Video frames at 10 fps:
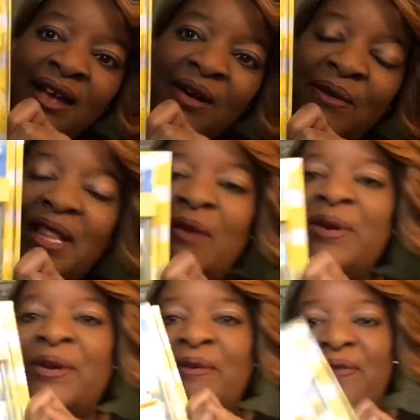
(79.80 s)
well, I
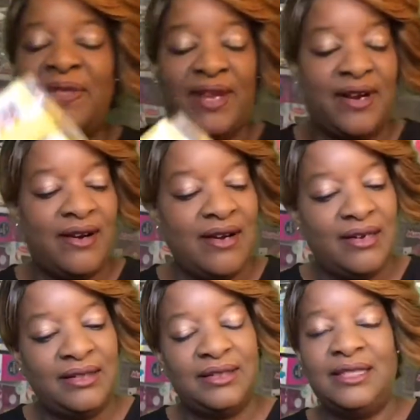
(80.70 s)
went over there
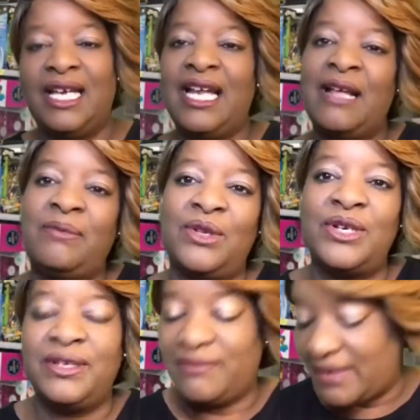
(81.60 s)
and I'm
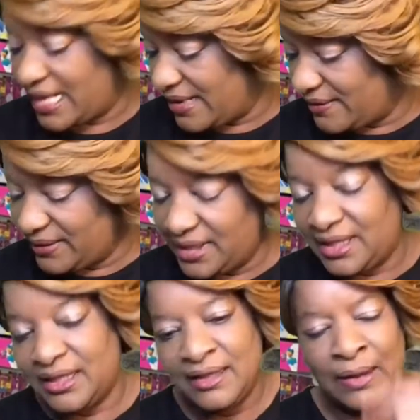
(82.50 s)
looking around
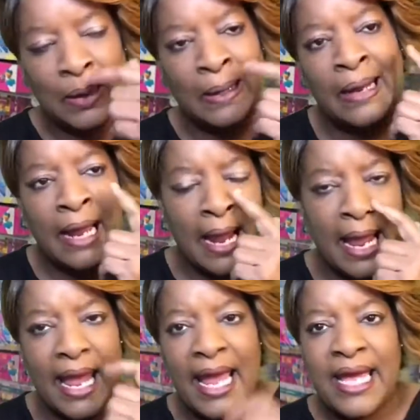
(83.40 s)

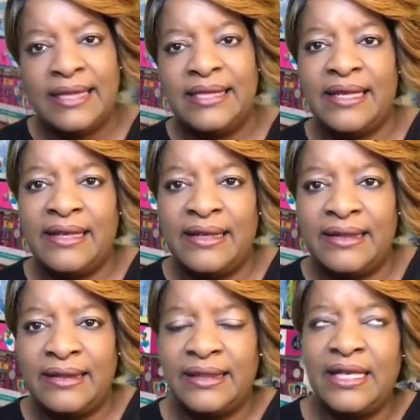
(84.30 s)
and uh,
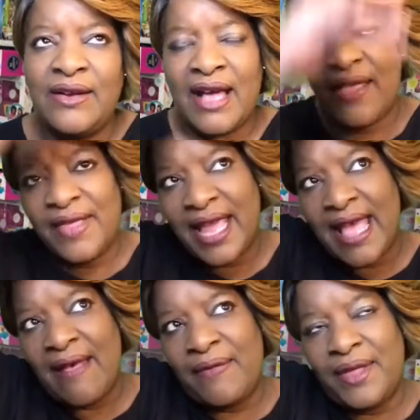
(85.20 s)
you know how they
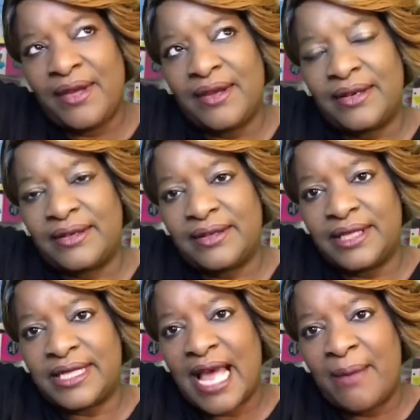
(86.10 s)
have the, the
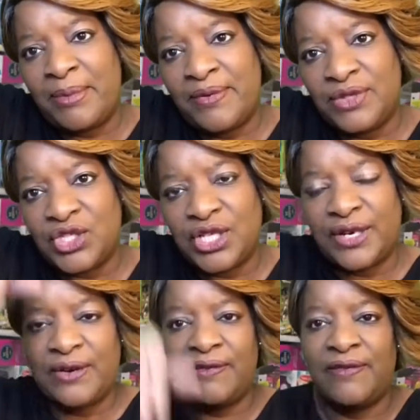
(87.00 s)
top of the
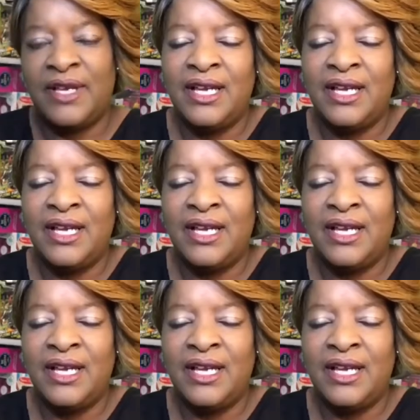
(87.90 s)
shelf?